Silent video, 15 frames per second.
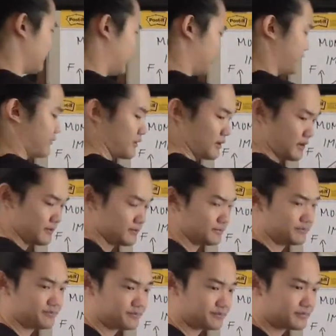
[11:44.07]
like for
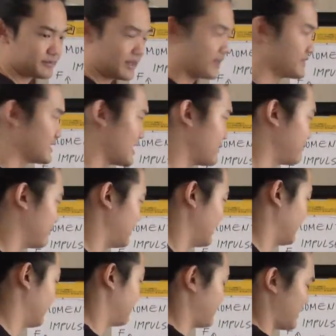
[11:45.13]
example,
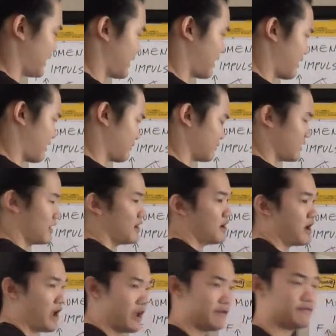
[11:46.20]
like if I have a